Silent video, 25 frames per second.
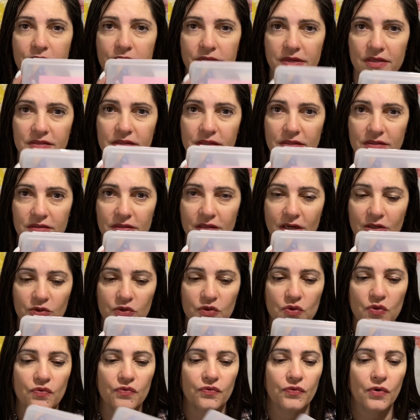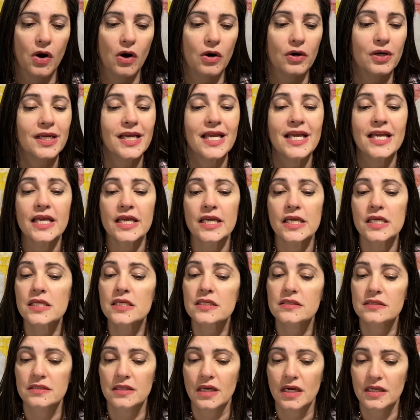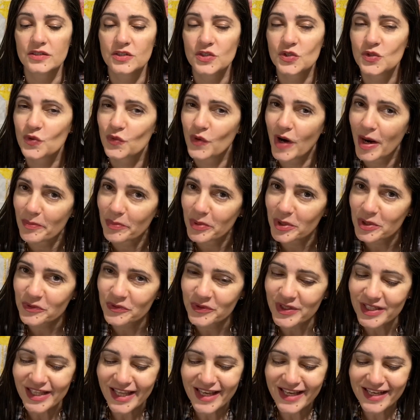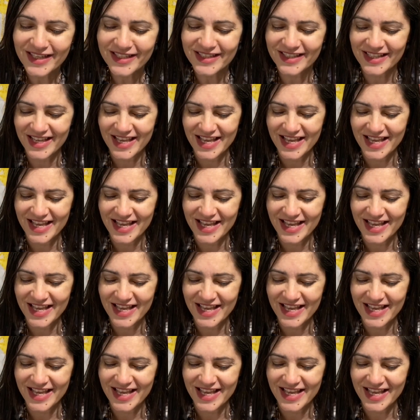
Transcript: this is not too far. It is not scrapbook related.